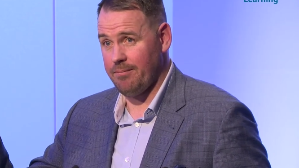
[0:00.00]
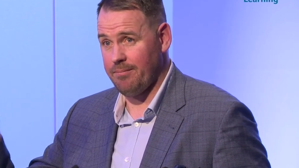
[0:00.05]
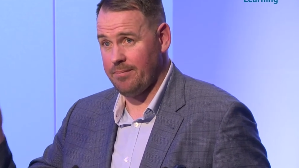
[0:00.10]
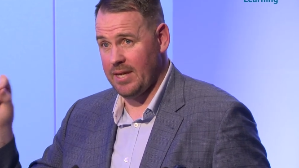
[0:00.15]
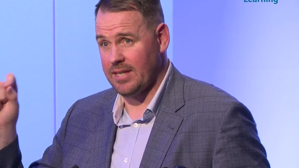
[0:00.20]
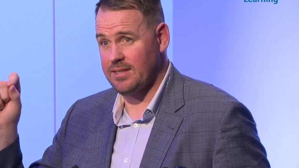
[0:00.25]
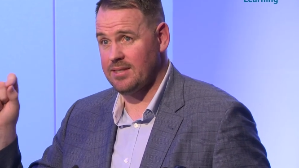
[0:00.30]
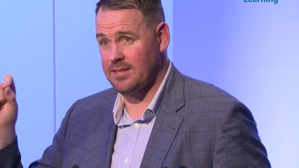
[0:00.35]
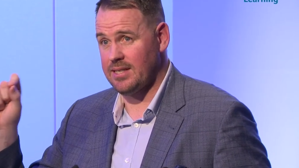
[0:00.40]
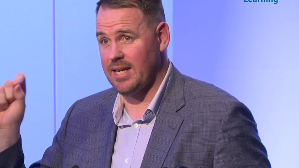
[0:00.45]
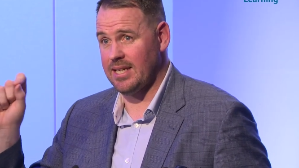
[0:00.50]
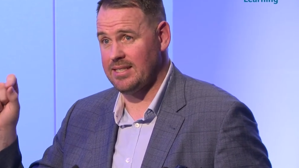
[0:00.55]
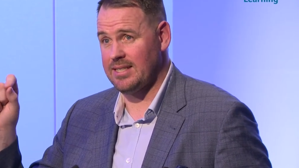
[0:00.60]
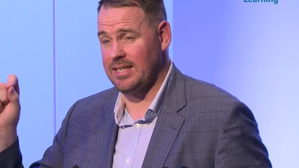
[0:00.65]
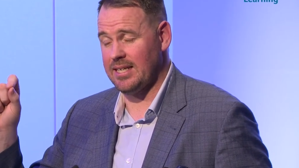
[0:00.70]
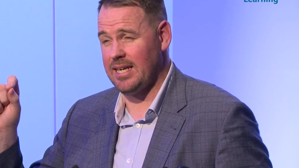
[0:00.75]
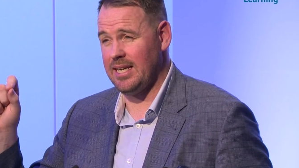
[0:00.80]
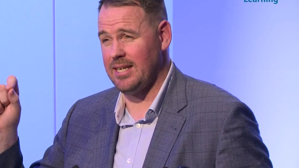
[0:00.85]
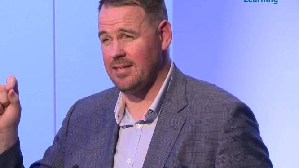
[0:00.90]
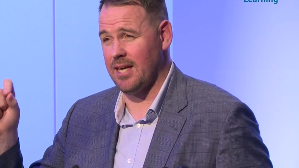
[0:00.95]
That's
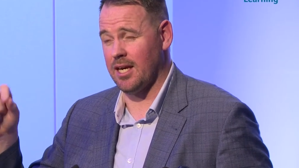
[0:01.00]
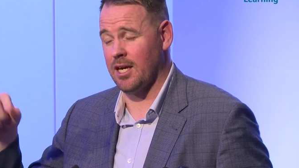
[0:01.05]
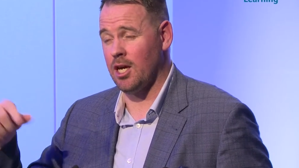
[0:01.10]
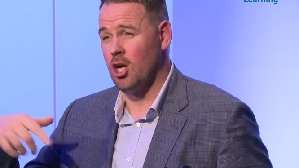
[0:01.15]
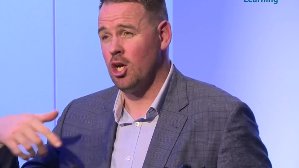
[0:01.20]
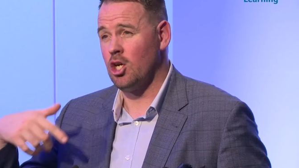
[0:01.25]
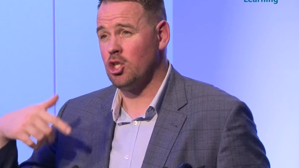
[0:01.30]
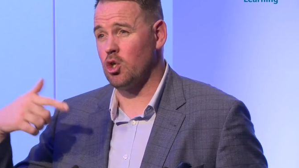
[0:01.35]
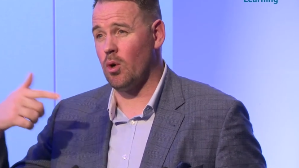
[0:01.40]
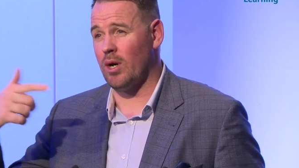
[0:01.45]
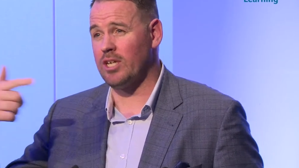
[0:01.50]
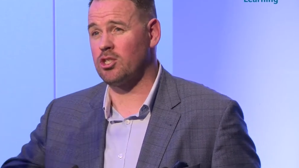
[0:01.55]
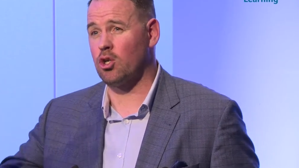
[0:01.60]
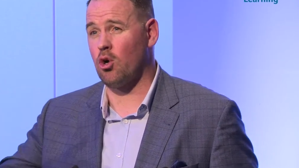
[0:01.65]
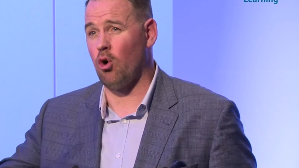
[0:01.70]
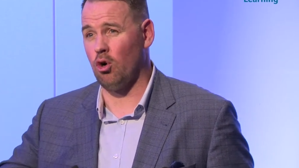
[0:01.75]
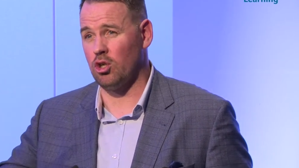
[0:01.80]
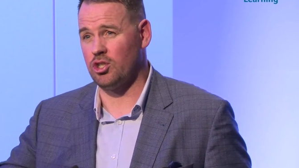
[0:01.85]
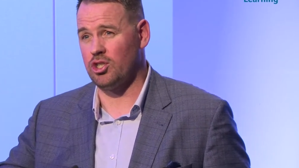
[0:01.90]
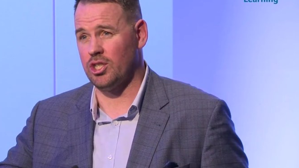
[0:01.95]
the key thing. So as
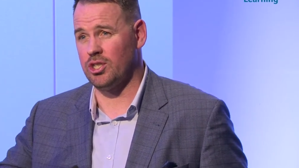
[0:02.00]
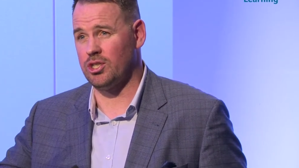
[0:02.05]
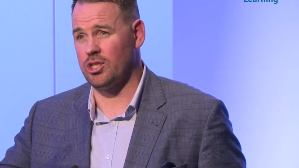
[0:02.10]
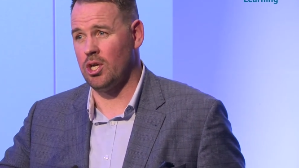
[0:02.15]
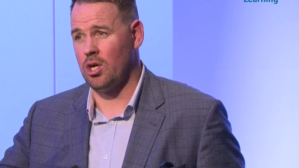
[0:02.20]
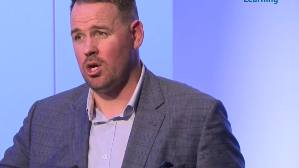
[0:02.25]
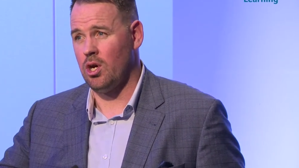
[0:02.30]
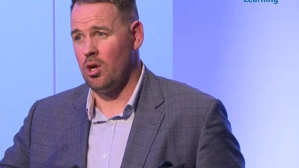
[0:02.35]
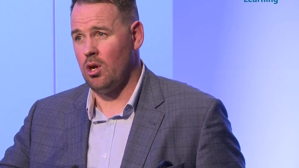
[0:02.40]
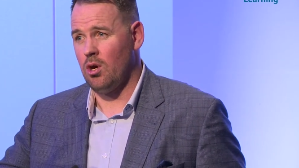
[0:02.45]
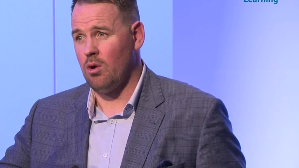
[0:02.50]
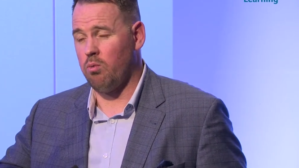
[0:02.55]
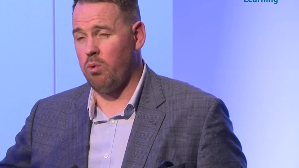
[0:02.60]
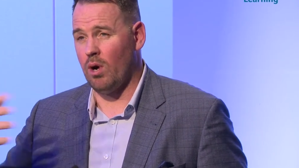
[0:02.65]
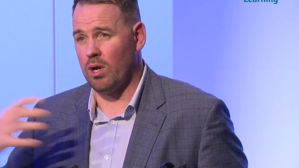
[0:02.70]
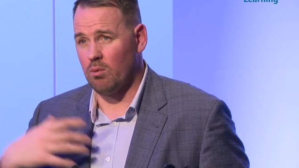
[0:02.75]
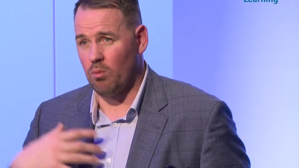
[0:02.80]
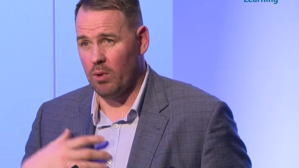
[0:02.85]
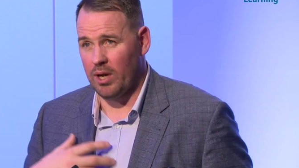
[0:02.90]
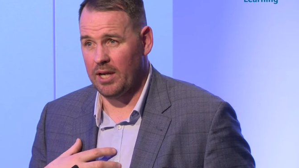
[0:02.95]
coaches,
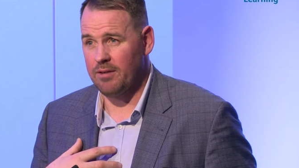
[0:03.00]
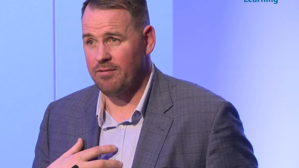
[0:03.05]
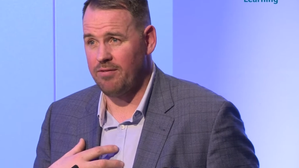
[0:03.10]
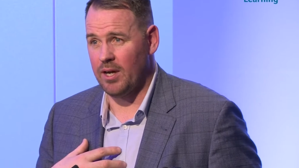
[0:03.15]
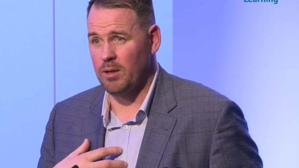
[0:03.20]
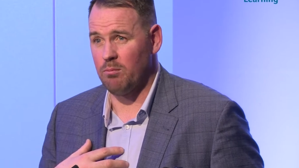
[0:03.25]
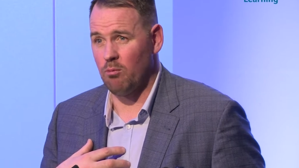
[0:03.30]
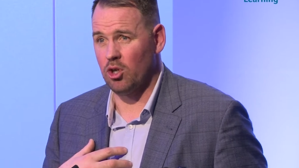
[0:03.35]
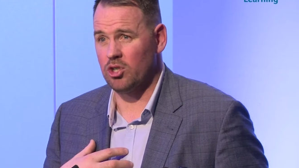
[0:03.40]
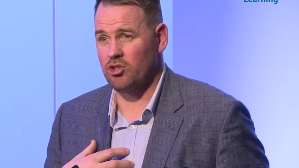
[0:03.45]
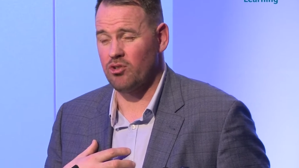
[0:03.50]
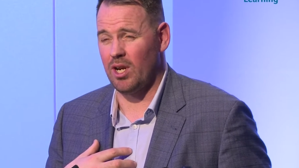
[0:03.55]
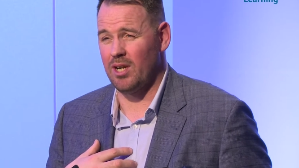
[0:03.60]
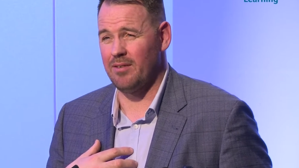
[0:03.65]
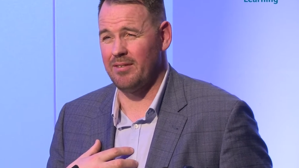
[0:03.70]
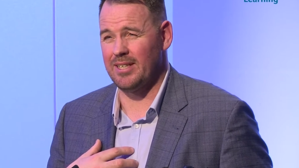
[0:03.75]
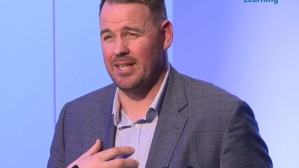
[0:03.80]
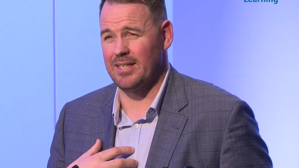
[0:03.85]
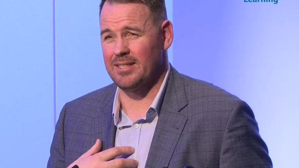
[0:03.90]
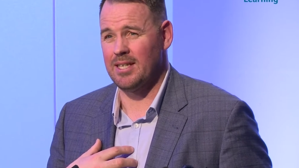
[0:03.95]
what I find most
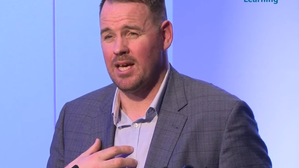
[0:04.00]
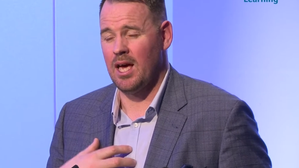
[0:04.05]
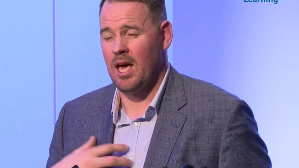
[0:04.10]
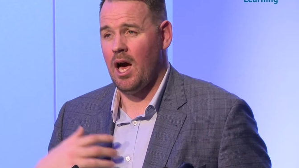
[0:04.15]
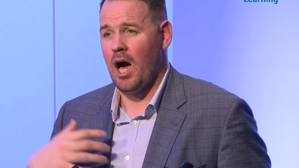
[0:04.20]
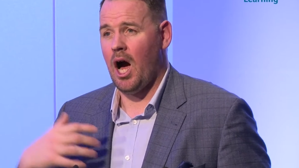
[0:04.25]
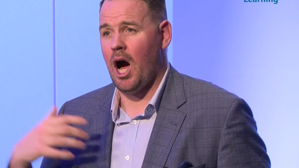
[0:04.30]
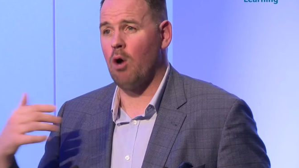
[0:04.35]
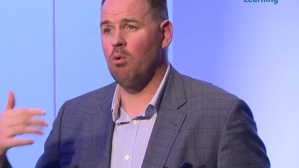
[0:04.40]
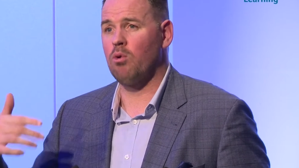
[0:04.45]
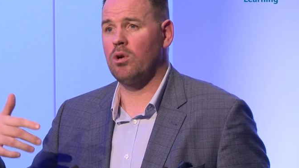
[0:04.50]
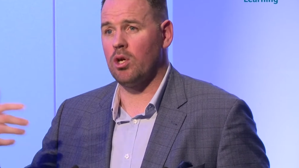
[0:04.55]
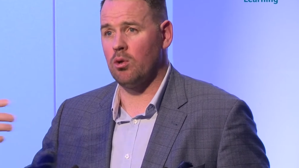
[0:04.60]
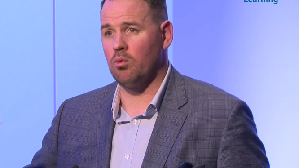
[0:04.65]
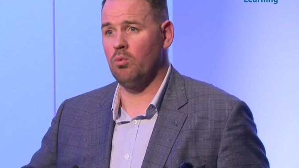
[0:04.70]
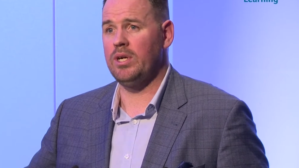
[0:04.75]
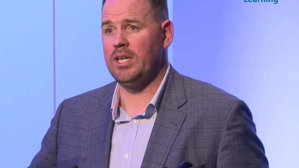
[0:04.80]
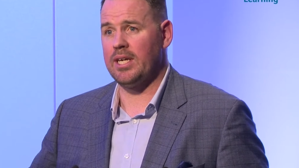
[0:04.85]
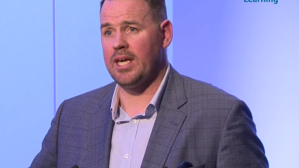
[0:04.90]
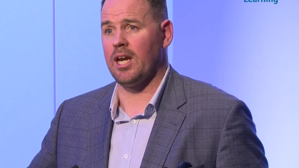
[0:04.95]
relevant is, how
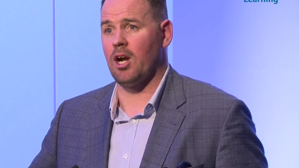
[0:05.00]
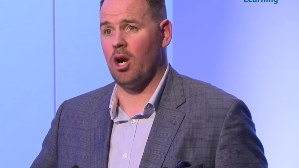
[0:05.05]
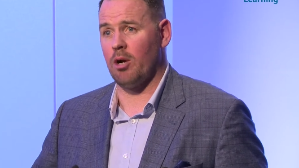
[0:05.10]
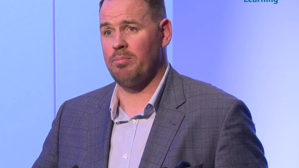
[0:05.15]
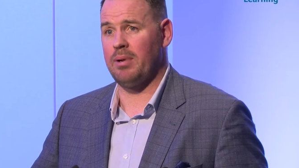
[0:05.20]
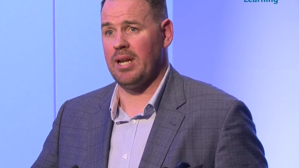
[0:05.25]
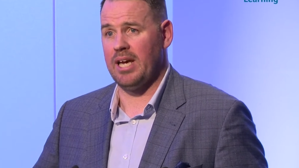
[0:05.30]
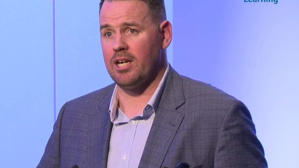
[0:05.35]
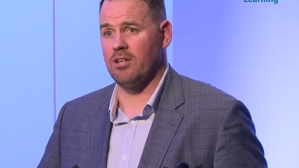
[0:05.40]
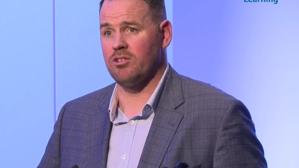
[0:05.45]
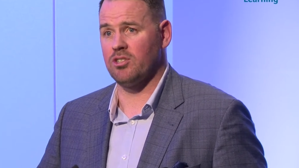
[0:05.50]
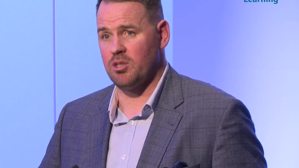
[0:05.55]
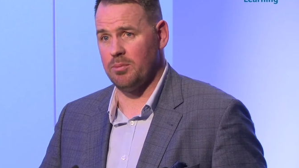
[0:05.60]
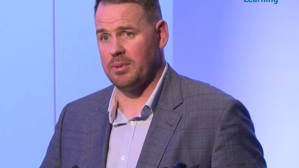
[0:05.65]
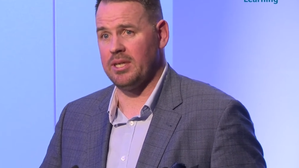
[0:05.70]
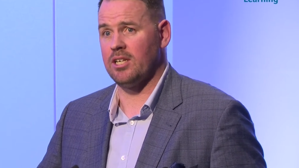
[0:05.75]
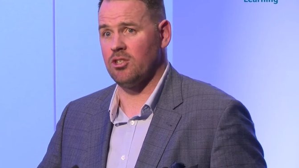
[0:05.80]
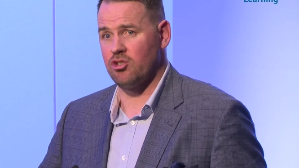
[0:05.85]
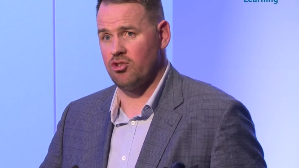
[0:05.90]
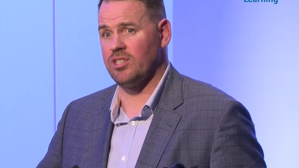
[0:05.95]
can we get our players to
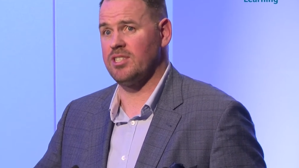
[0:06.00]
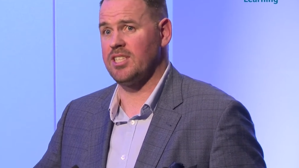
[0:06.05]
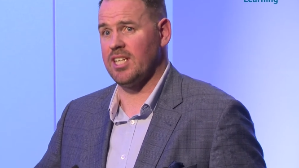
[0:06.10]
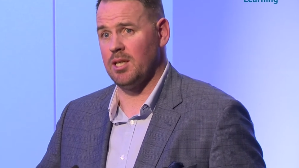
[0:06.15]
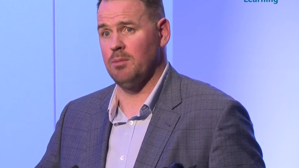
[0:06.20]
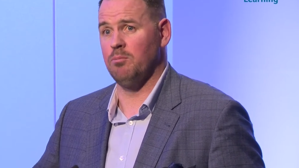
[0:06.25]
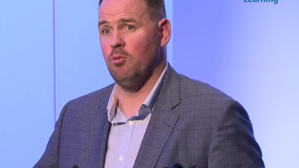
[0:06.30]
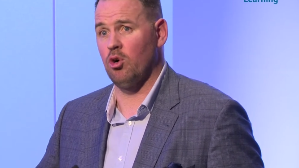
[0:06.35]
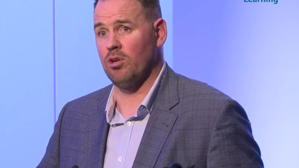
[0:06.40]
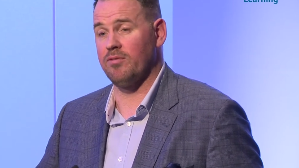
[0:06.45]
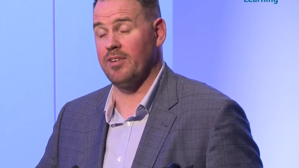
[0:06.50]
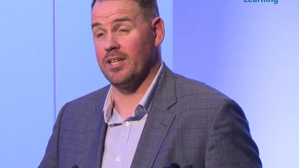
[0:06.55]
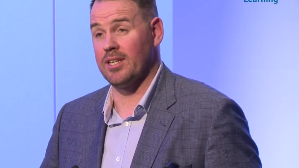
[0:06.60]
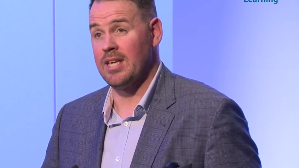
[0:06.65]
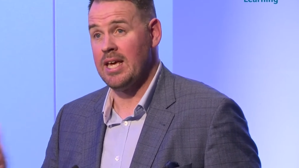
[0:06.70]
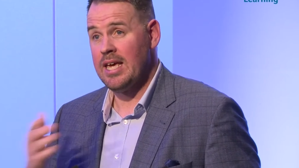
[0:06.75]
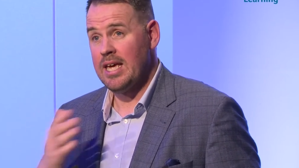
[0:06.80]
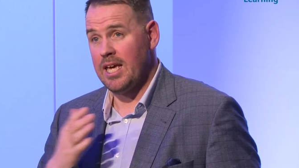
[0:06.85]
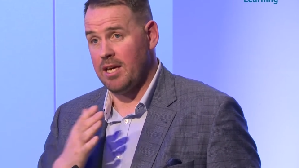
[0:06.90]
be intrinsically motivated?